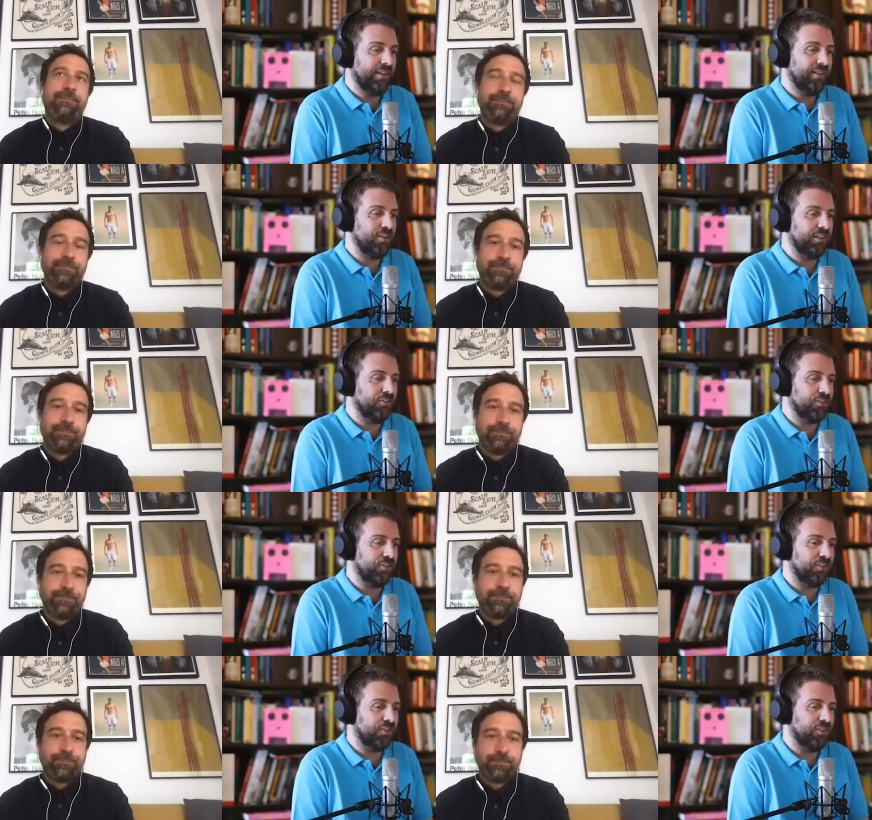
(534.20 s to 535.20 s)
Speaker 1: and the
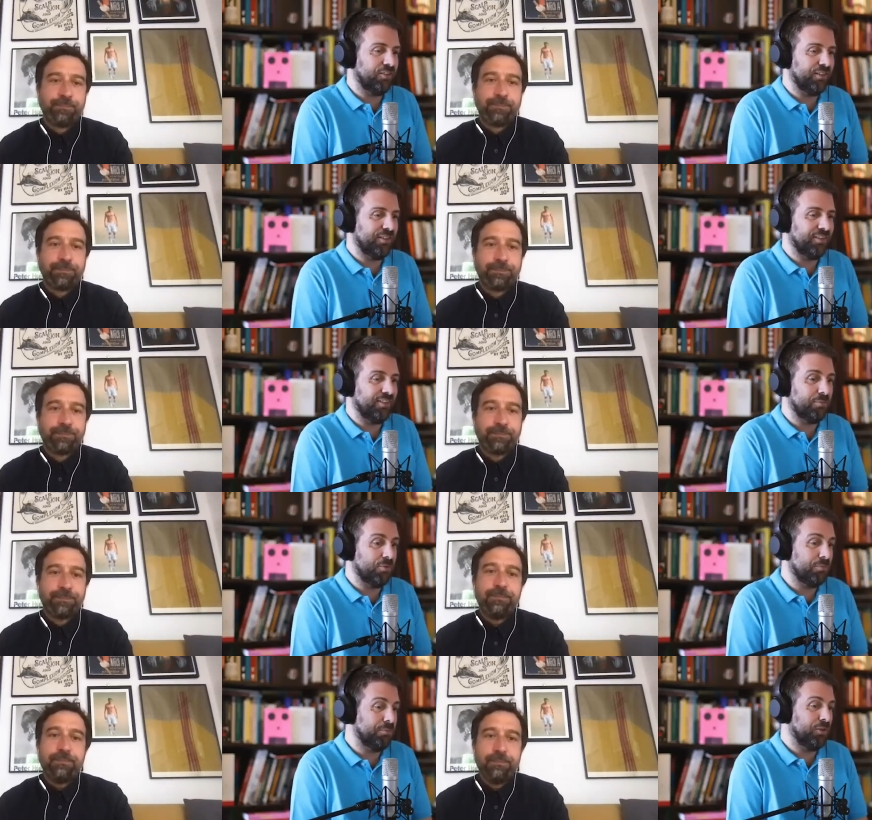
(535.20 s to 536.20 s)
challenges that this has
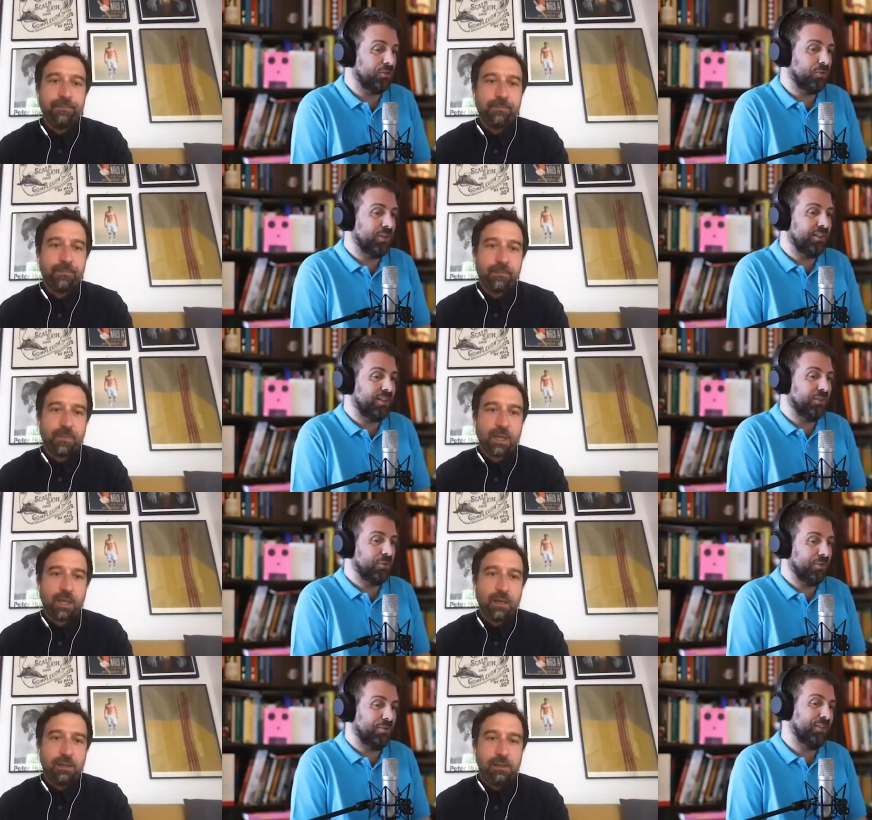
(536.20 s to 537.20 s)
brought. But also, we need to
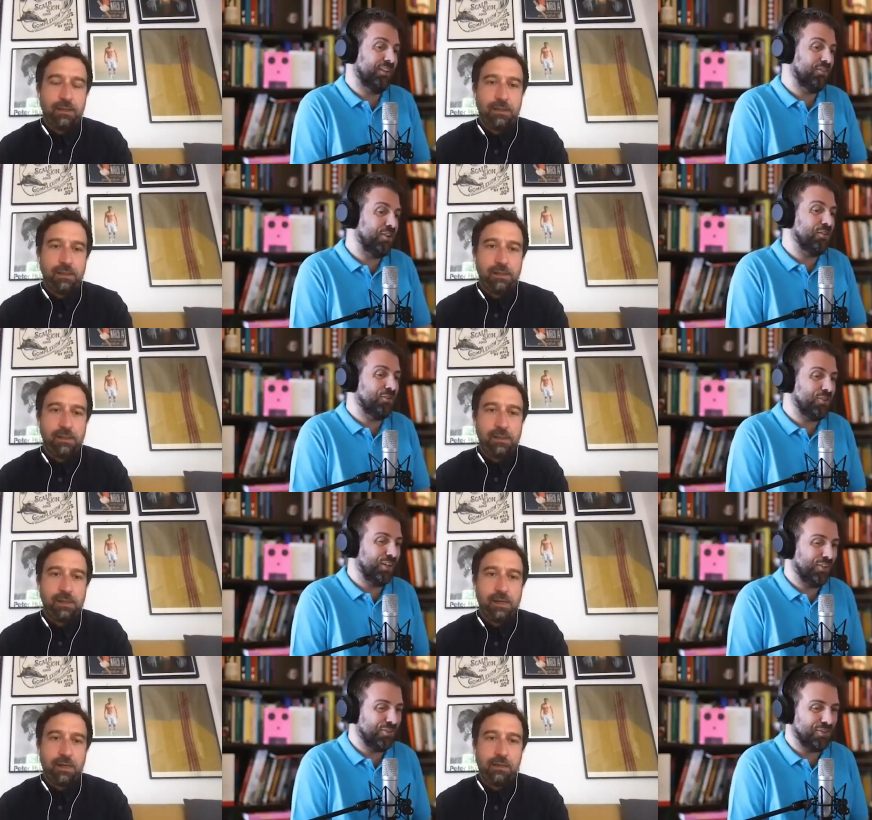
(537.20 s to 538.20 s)
talk about the general
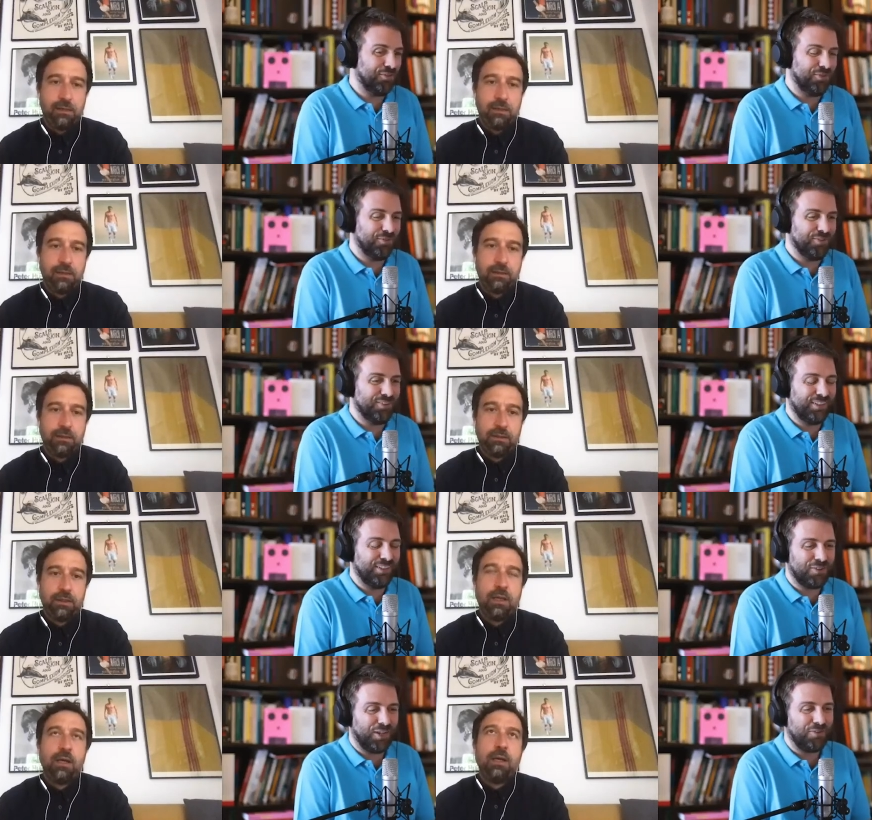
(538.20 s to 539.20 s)
challenges of, of design
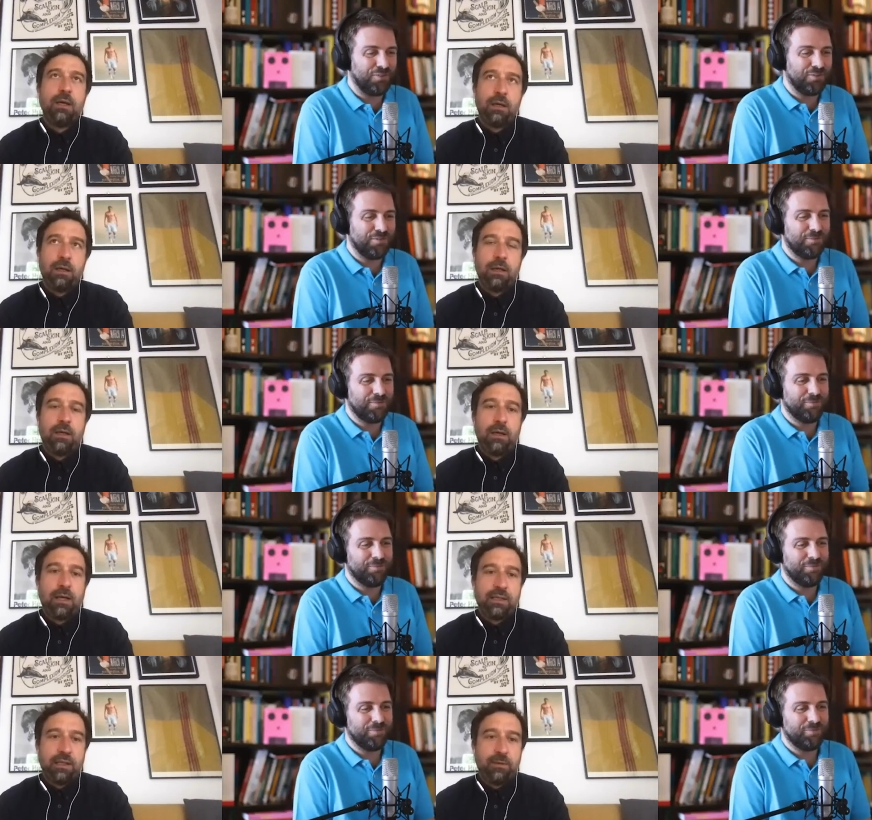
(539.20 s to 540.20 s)
education.
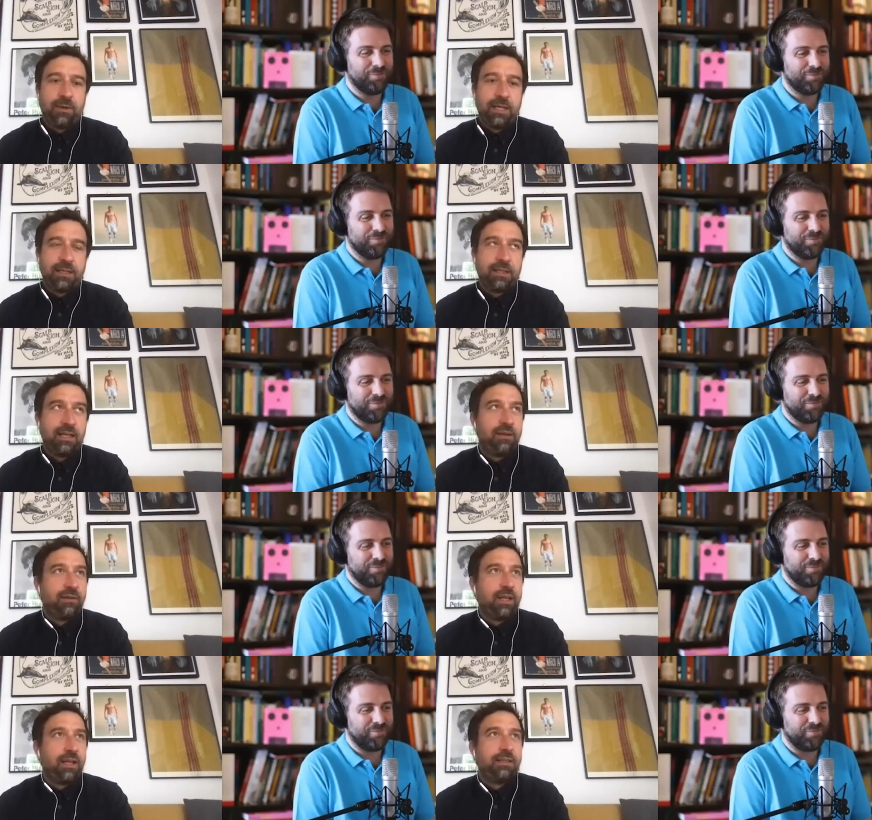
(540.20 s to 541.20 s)
Speaker 2: I tell you what,
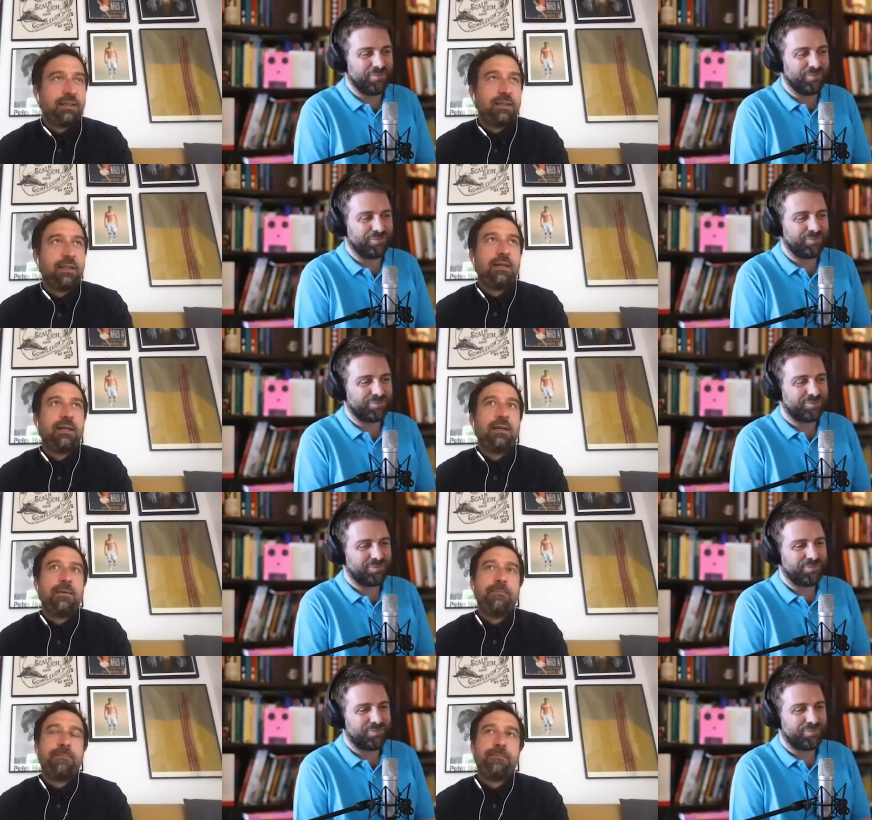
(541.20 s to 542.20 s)
Lefteris,
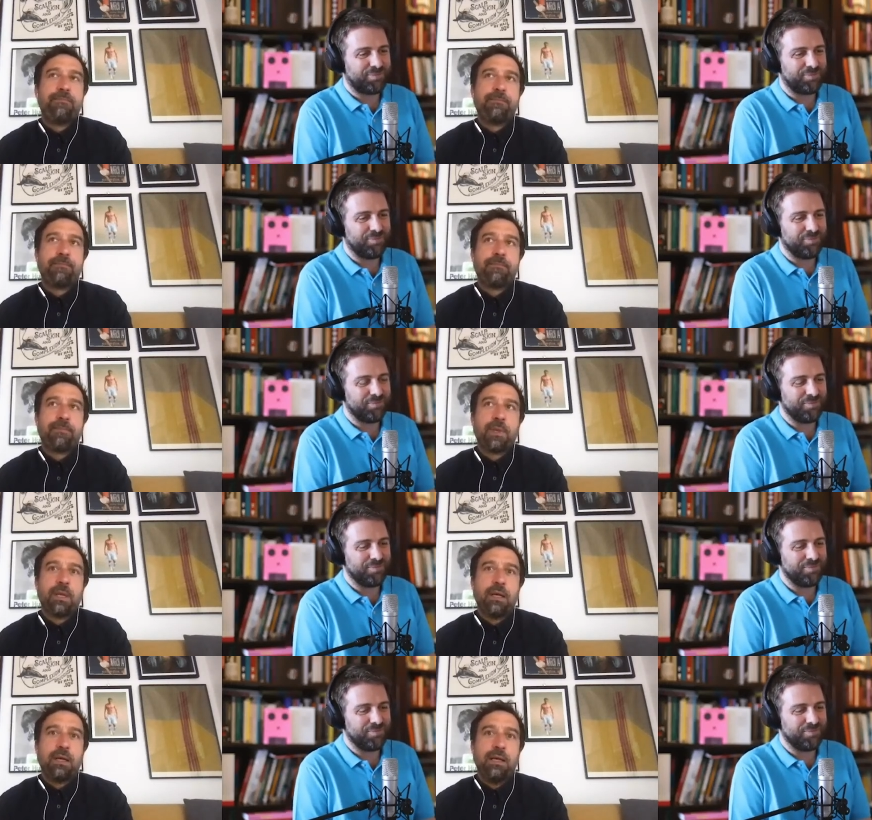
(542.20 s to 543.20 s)
um,
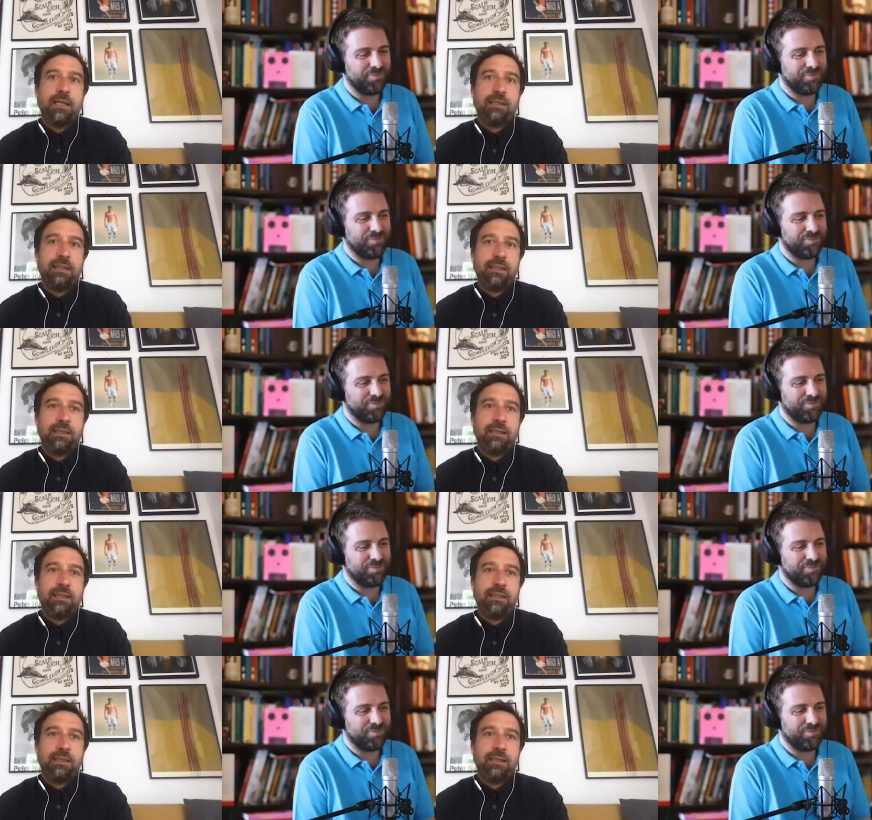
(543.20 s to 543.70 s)
it